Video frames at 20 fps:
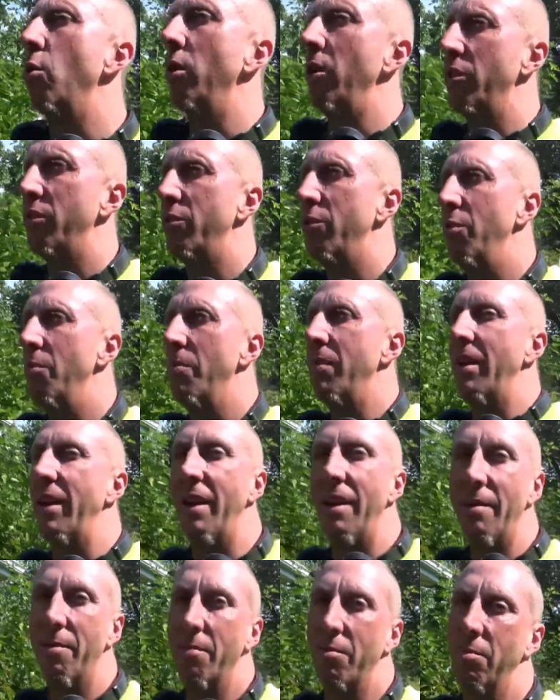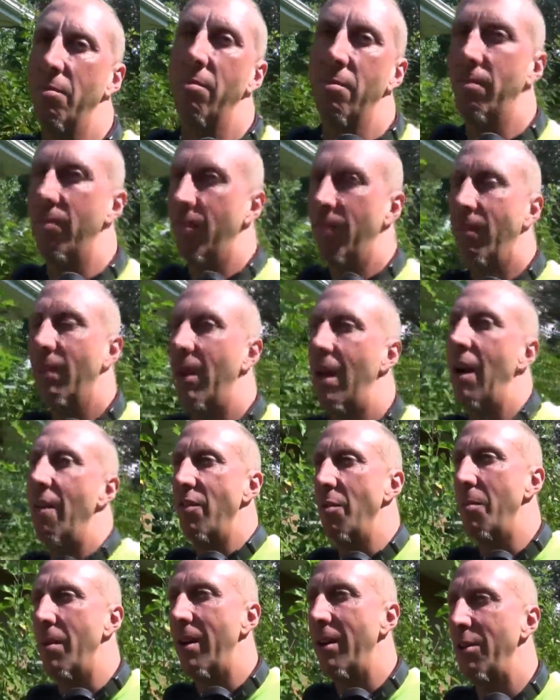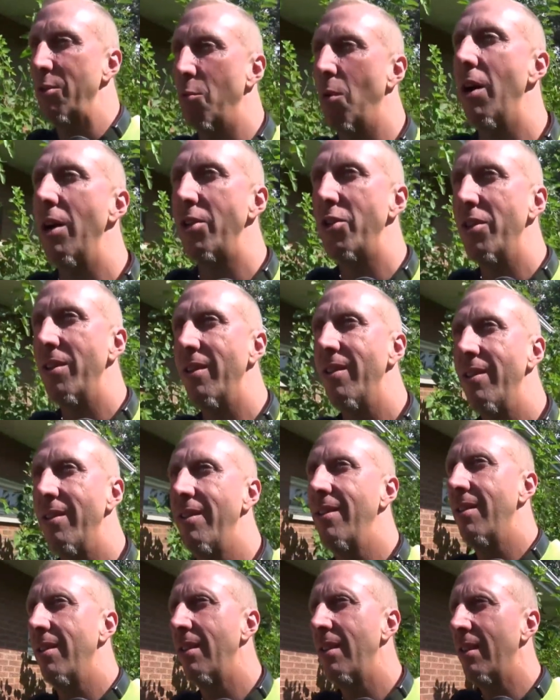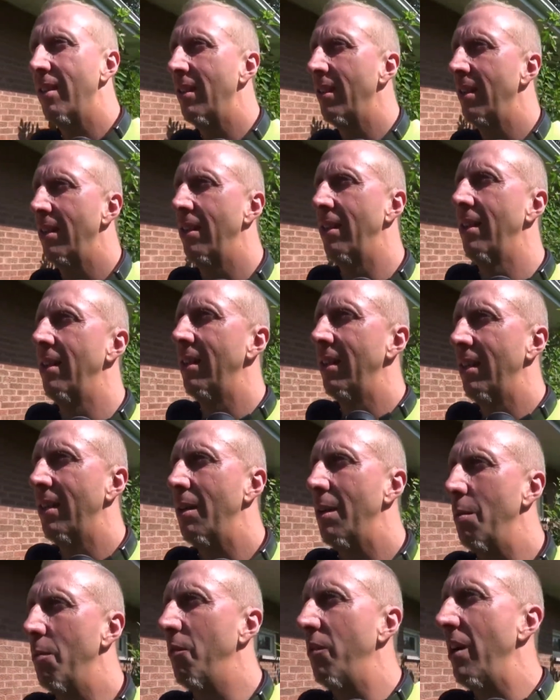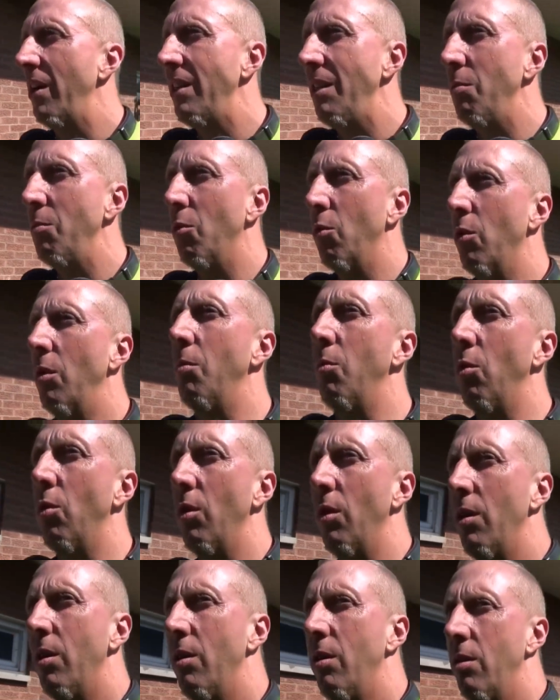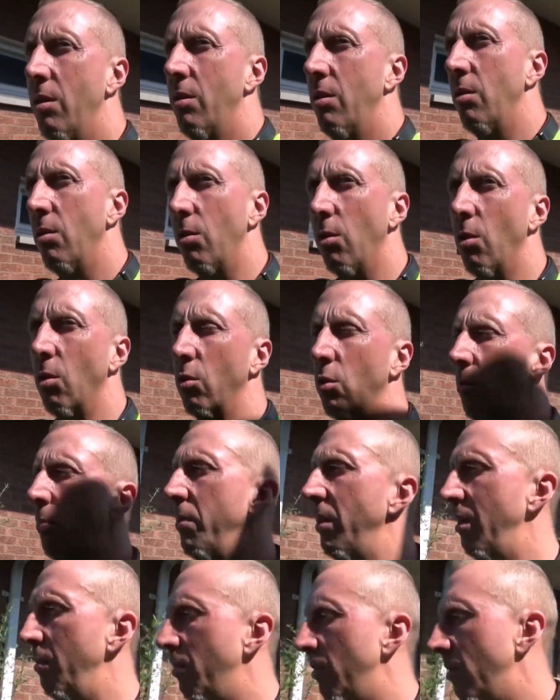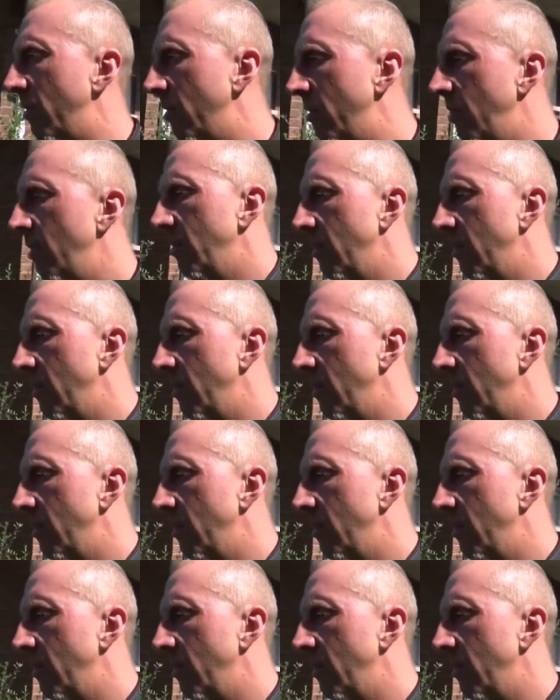or assume that everybody's watching. I'm finding more and more local people